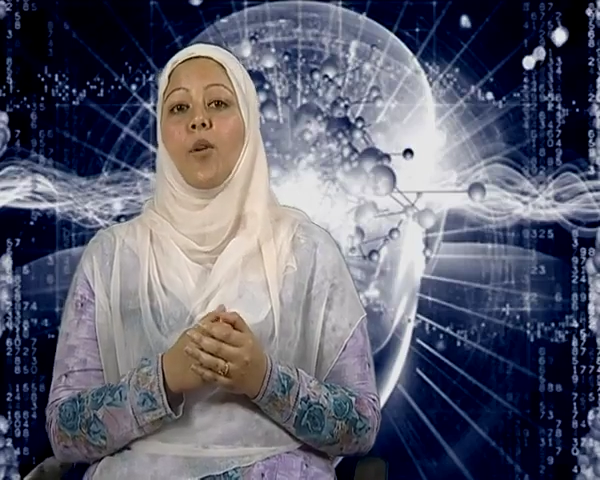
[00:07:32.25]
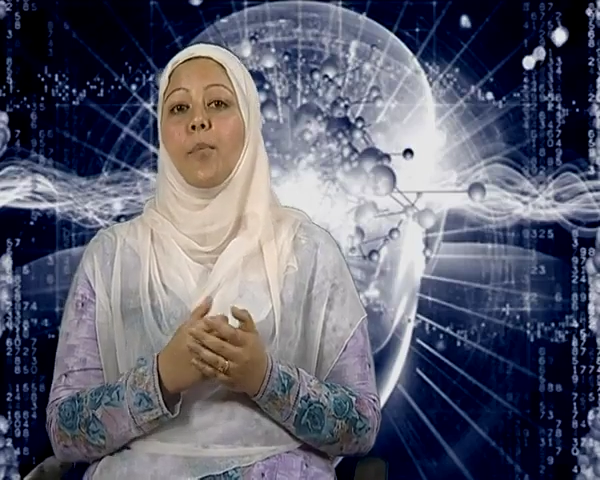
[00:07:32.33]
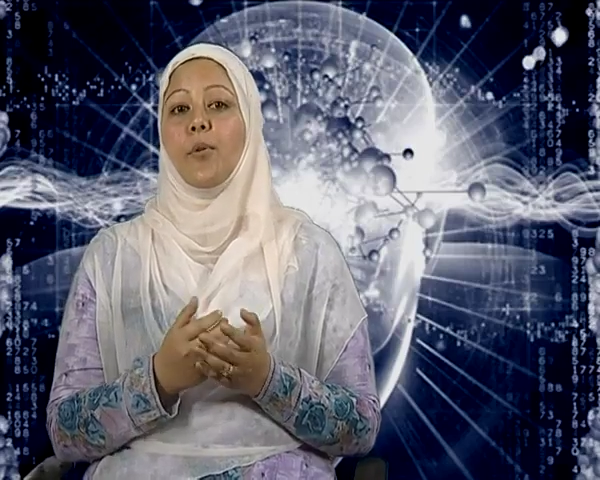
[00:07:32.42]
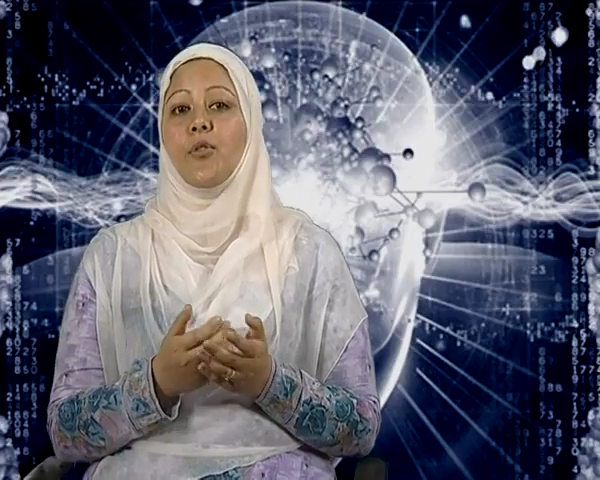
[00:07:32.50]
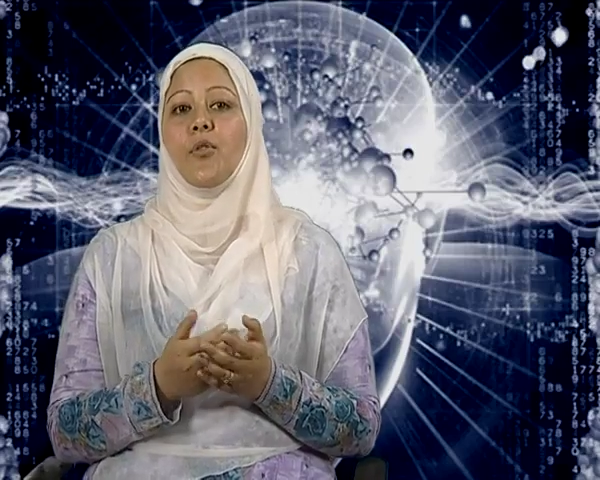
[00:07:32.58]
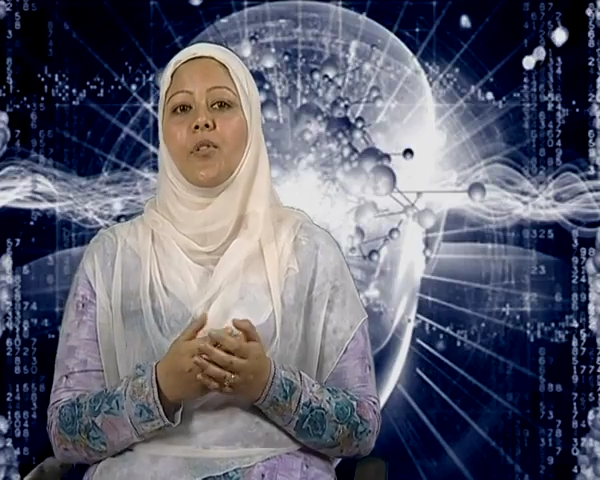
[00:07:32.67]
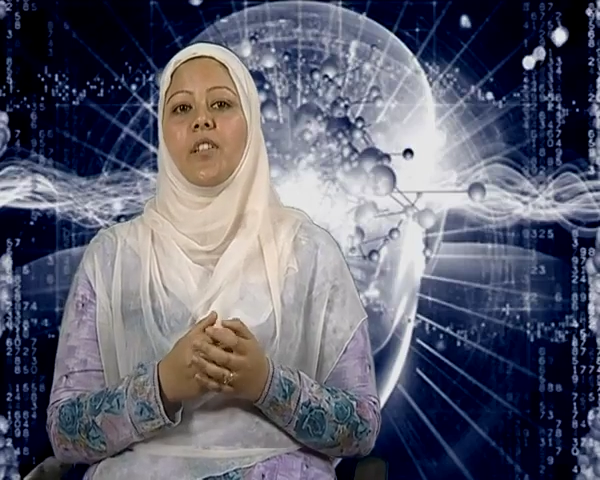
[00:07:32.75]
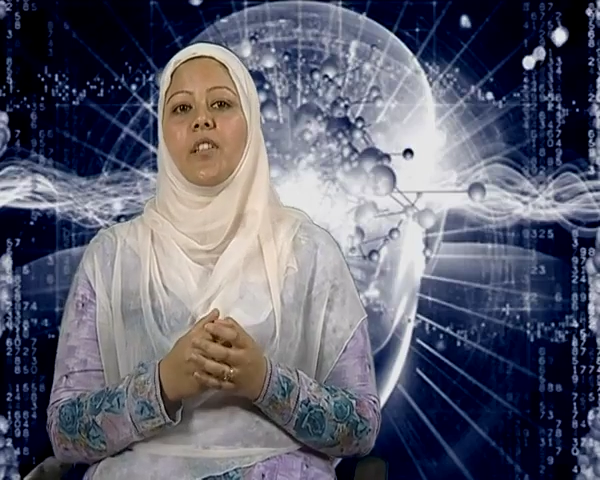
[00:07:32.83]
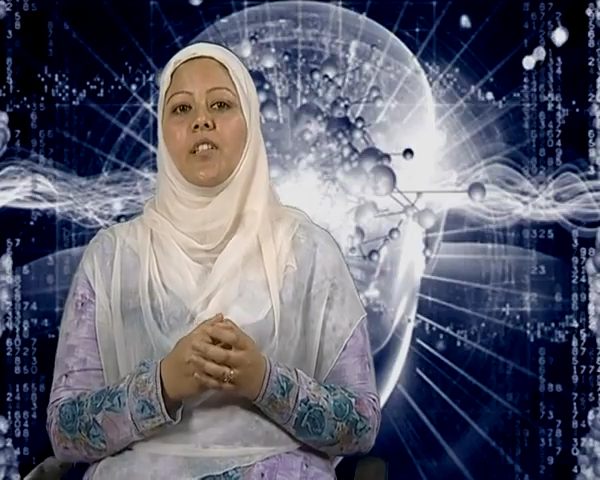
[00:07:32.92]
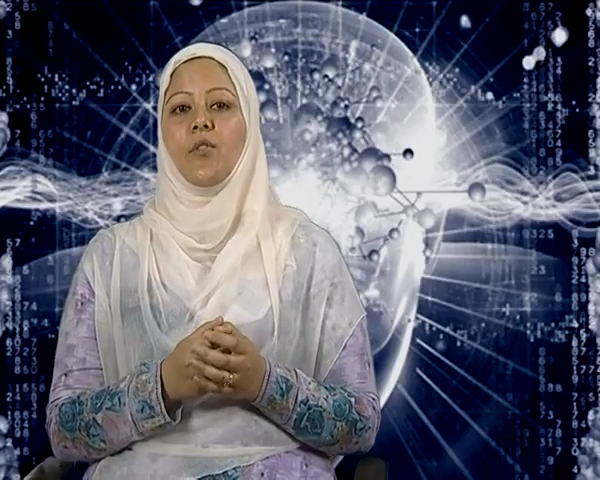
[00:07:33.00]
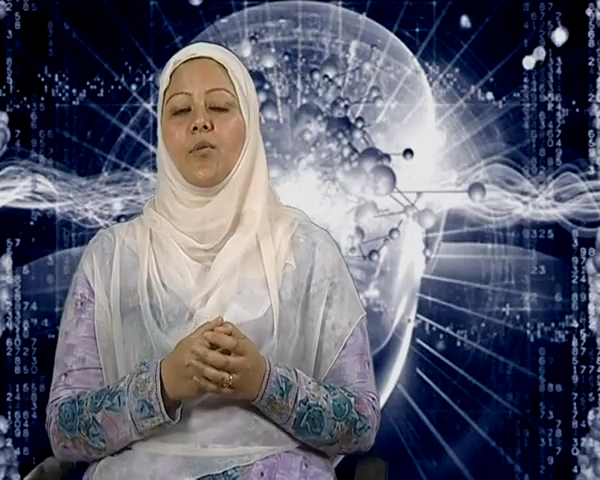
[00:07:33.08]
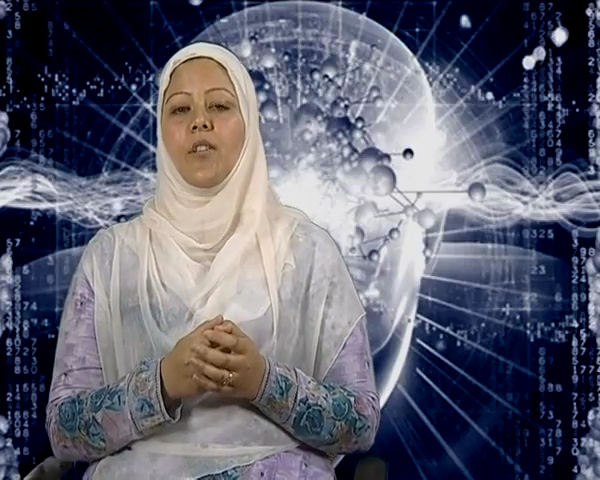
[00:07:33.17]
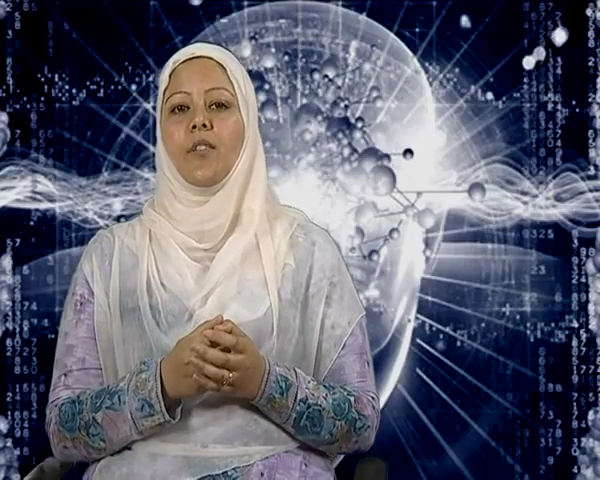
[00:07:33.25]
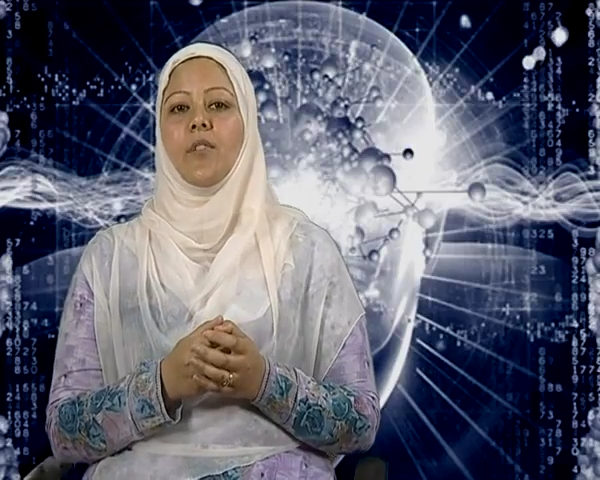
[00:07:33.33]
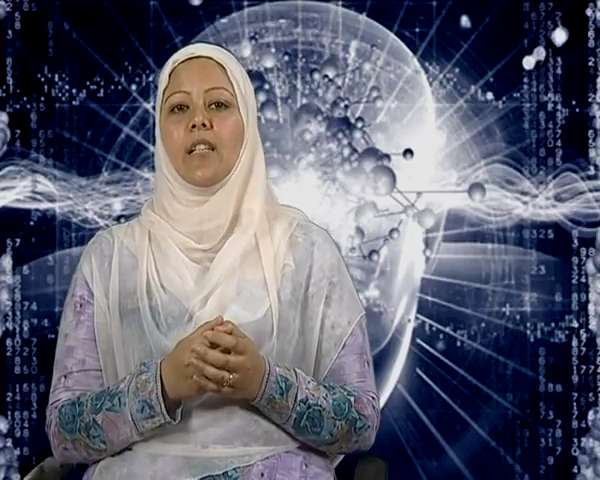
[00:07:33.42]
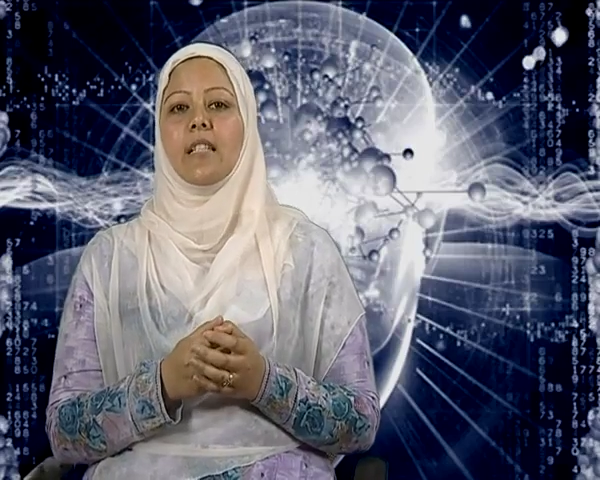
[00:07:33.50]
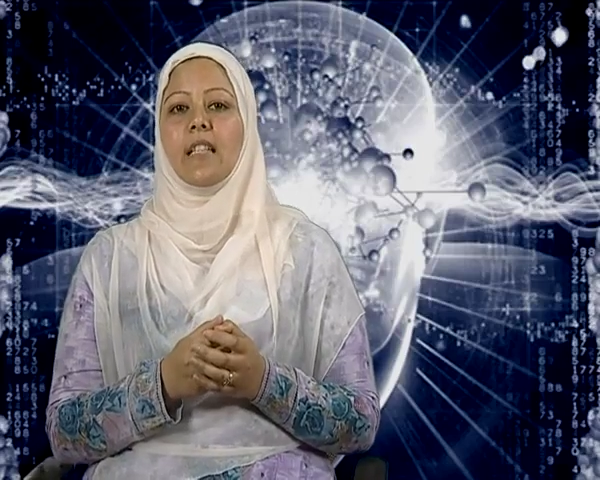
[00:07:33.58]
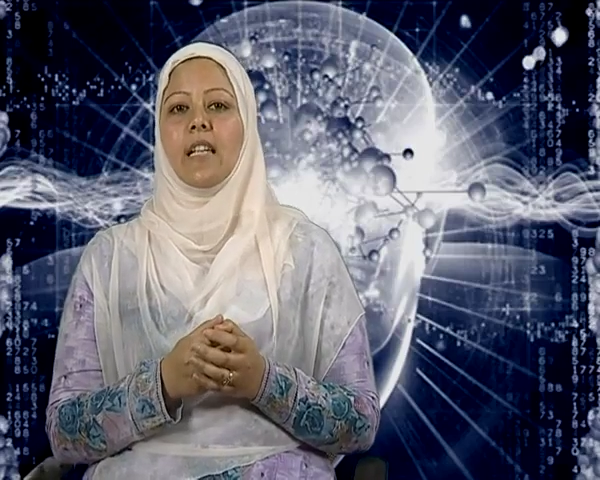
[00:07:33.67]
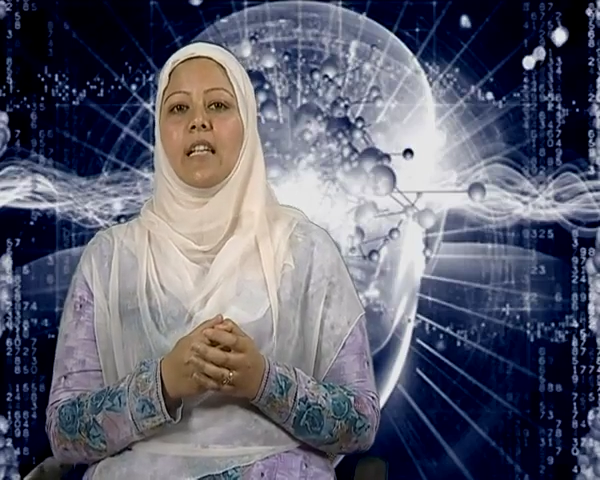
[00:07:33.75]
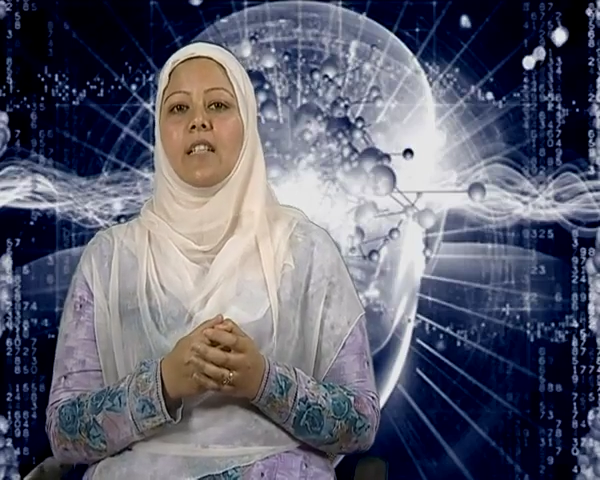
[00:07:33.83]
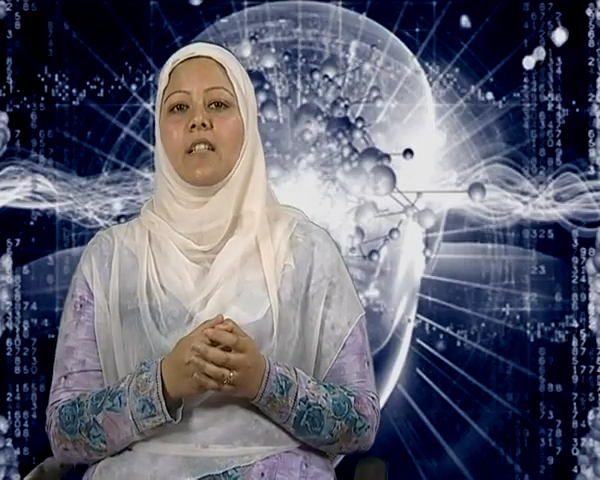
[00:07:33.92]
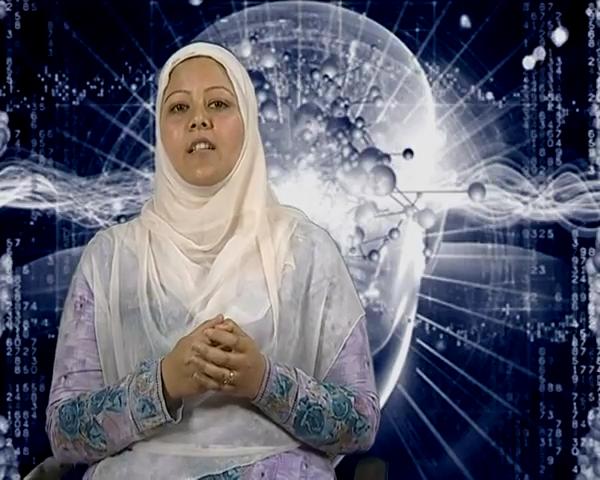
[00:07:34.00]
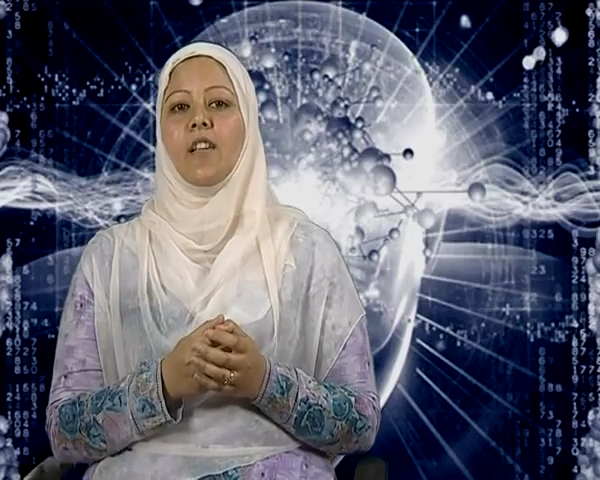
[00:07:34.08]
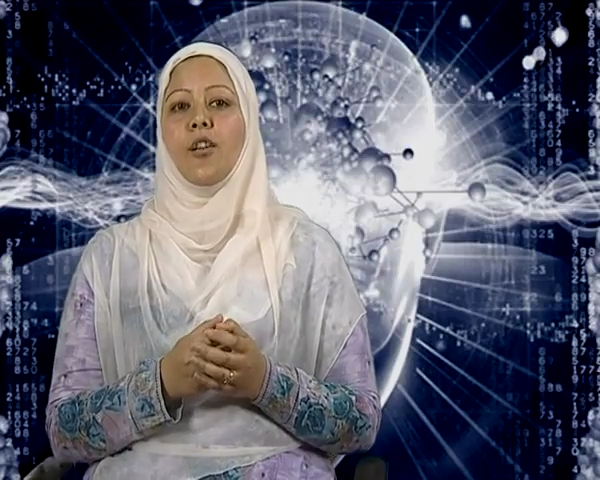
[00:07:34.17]
opportunity to the
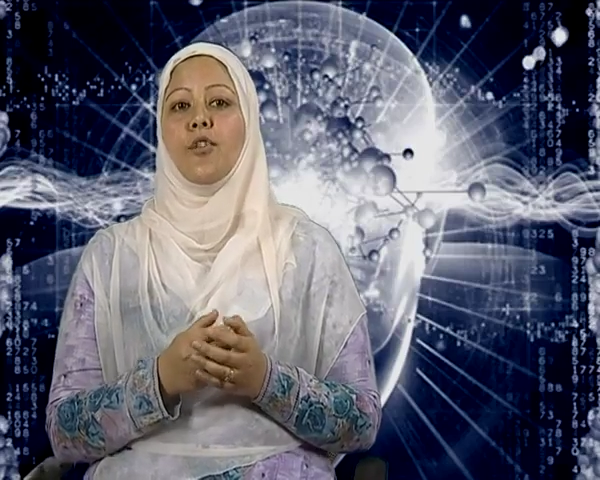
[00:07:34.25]
investigator